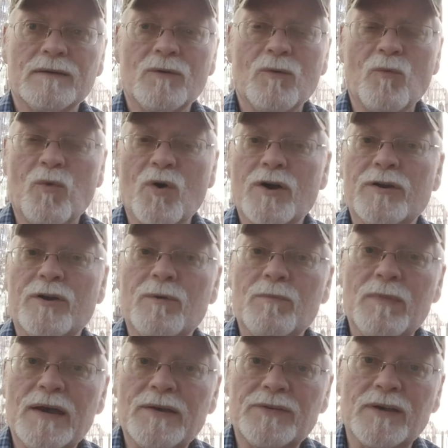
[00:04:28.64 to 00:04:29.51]
where you're
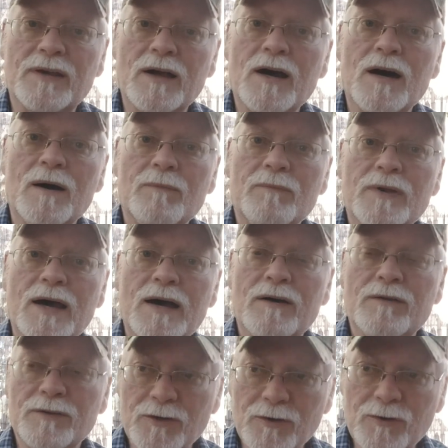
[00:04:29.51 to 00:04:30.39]
messing up.
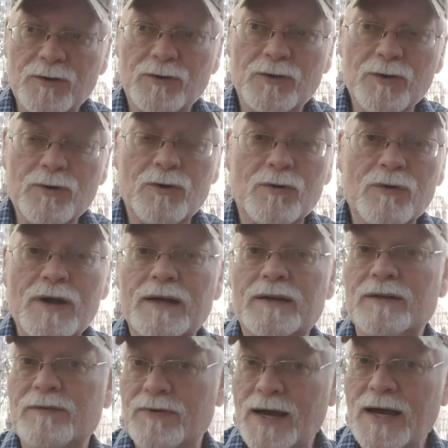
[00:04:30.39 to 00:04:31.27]
Now, you do
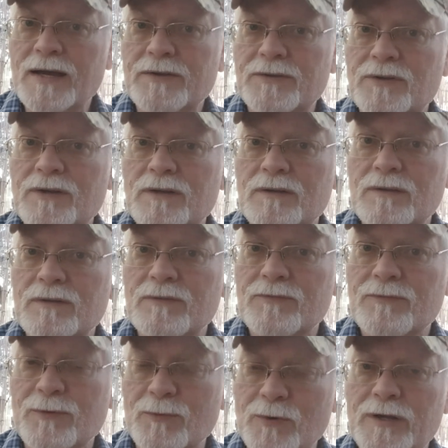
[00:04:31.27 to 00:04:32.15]
corrective action
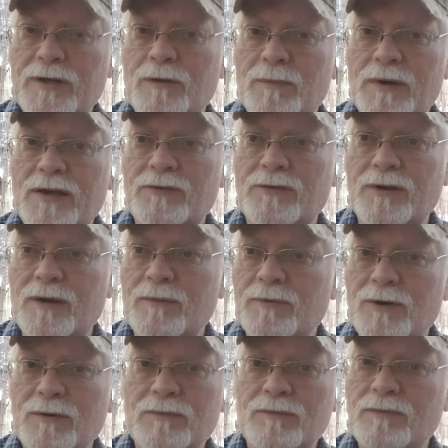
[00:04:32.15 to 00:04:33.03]
for where you mess
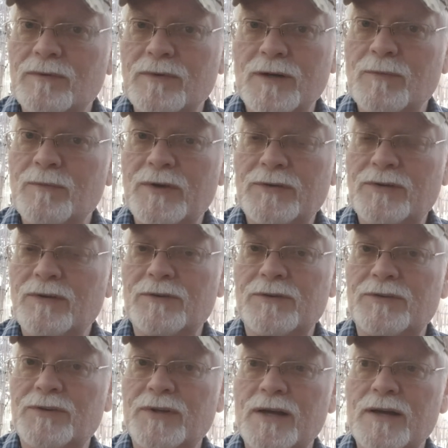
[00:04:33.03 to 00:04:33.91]
up. Don't
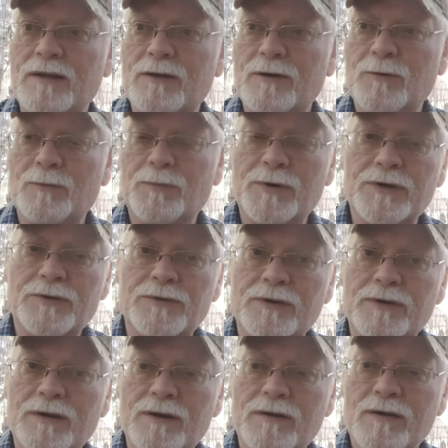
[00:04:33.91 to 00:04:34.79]
misunderstand the old
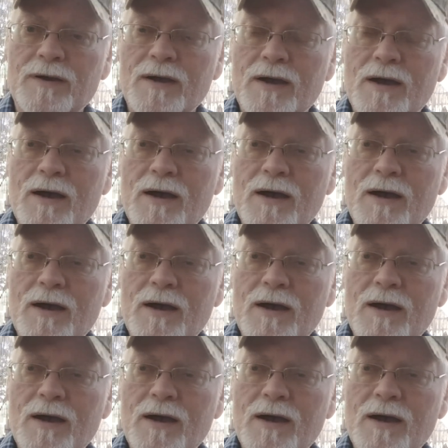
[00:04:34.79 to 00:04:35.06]
preacher here.